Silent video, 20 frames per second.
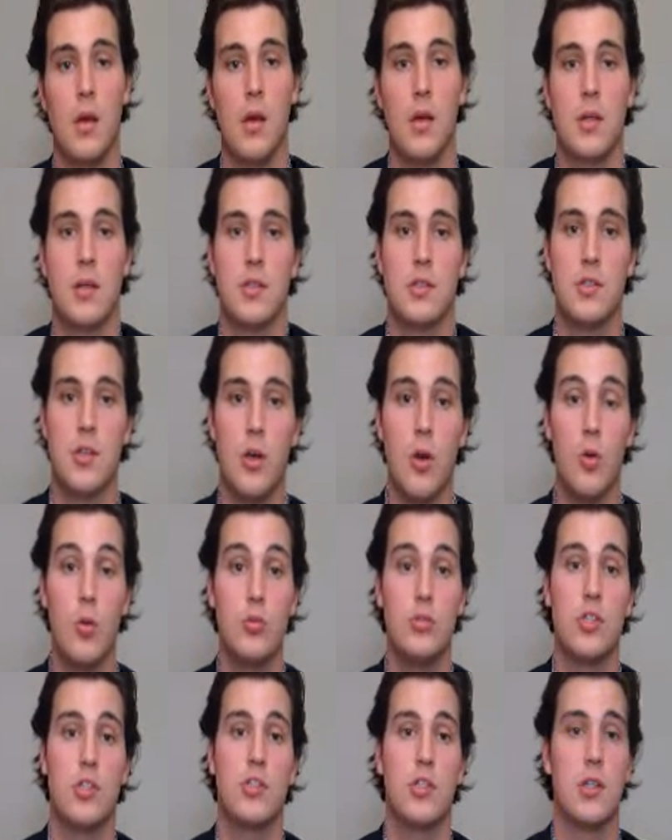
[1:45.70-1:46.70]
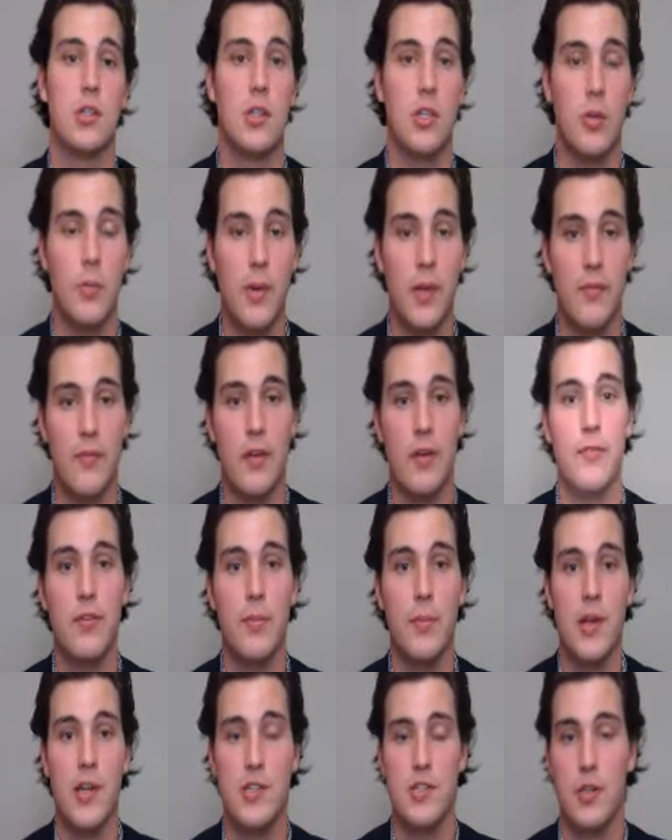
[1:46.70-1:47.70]
So, just a little bit of
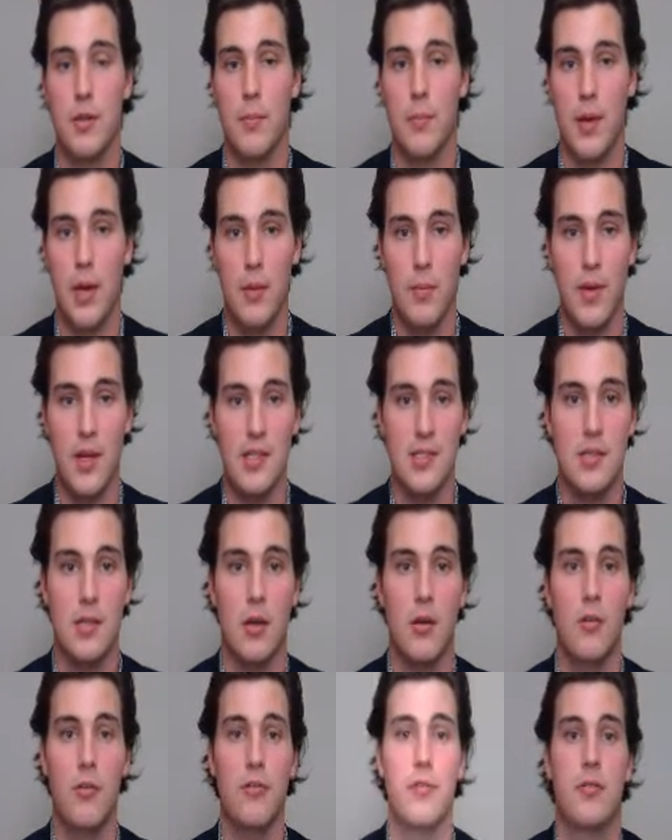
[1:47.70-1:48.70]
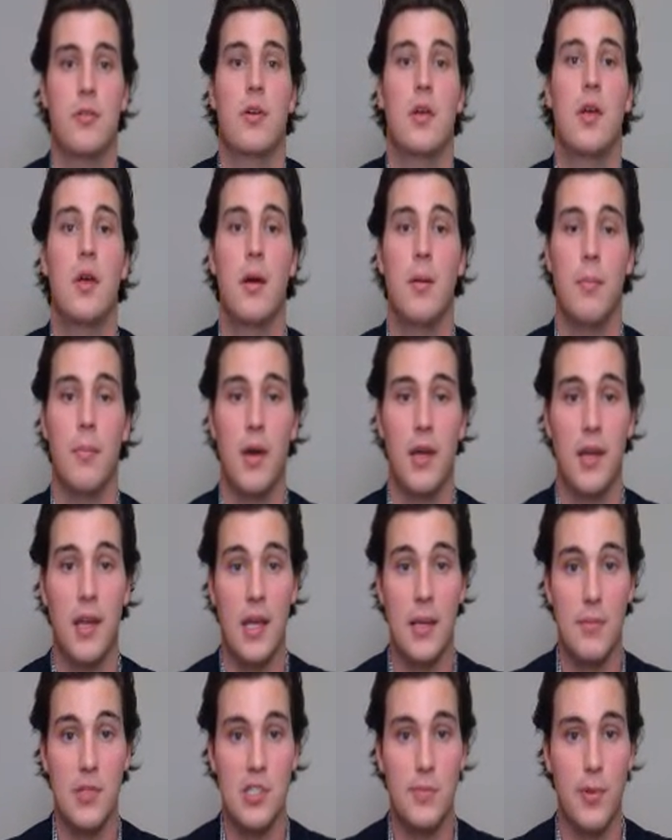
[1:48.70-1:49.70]
information about myself. My
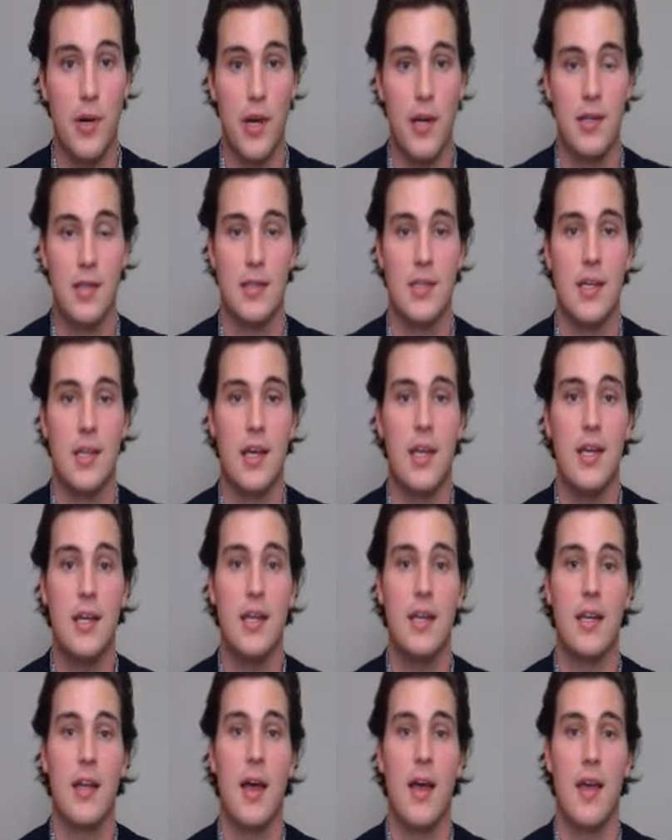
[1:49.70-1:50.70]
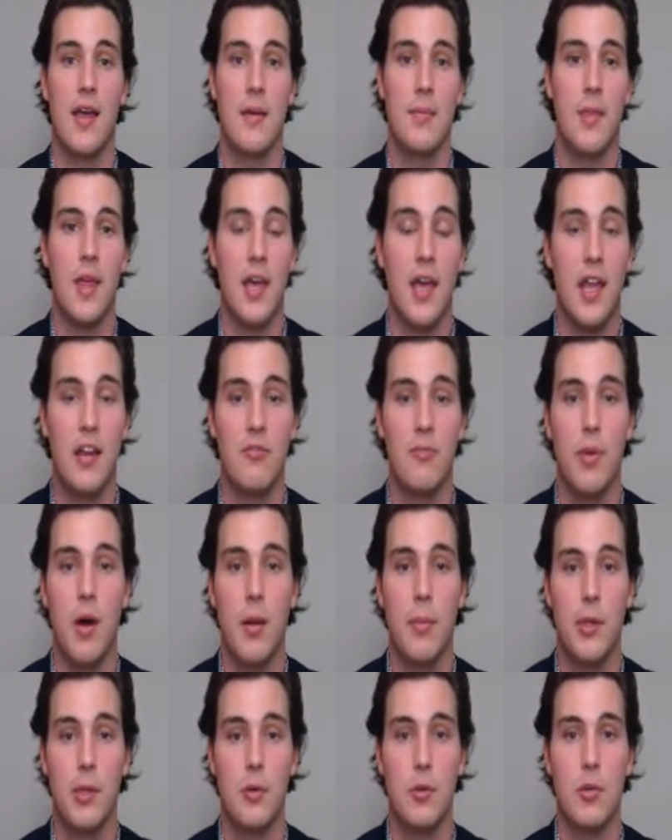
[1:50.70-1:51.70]
name is Brandon Gay, and I am the head of
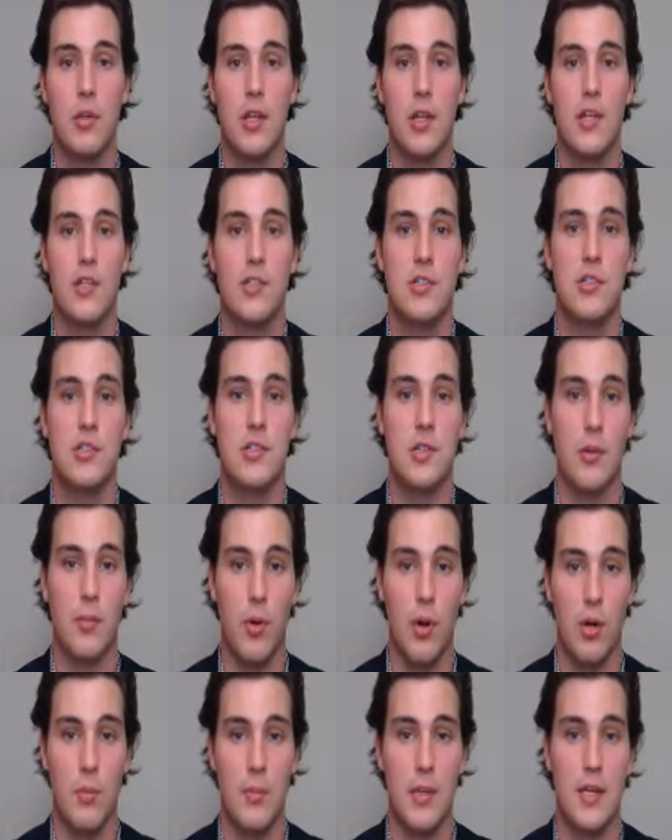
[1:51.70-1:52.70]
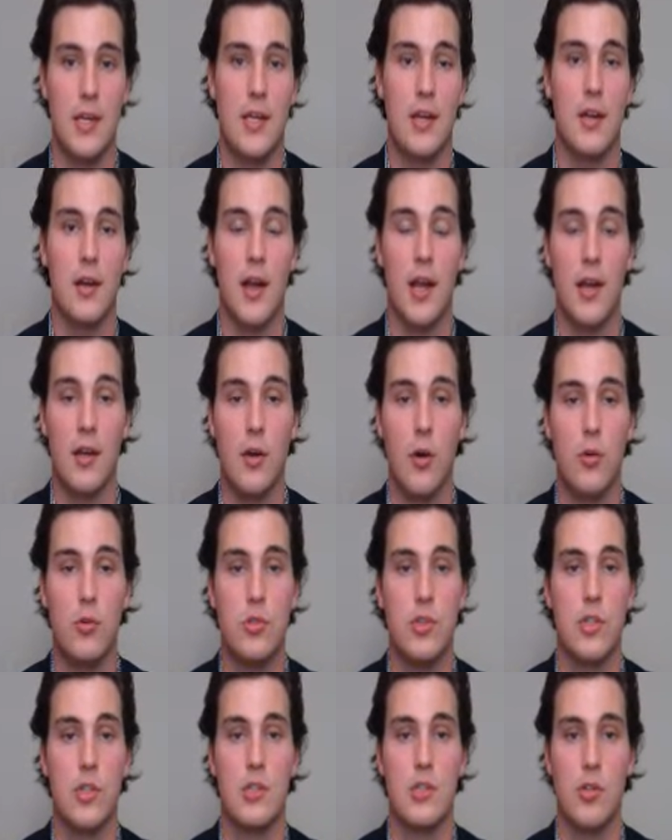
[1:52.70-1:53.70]
Public Relations Department here at Culture
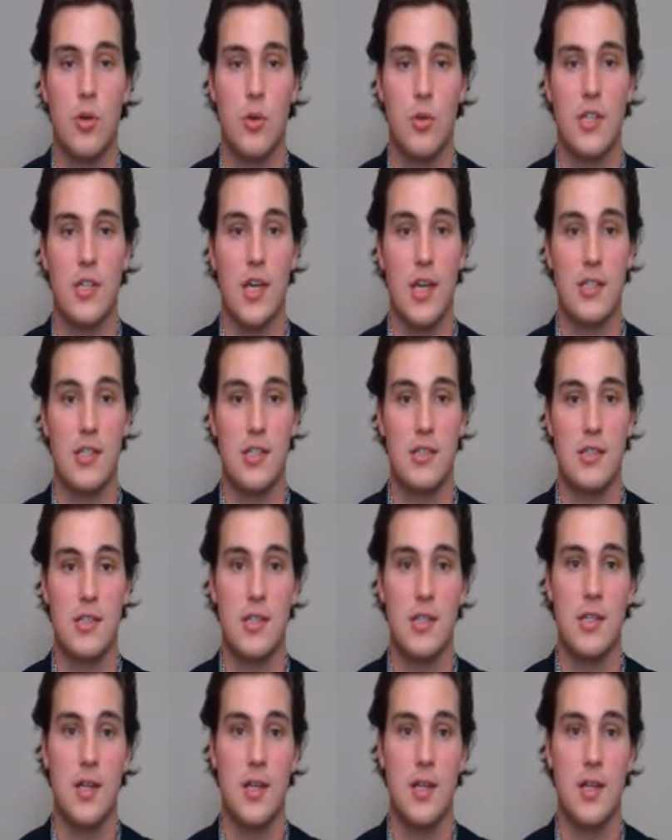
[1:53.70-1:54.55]
Consulting Agency.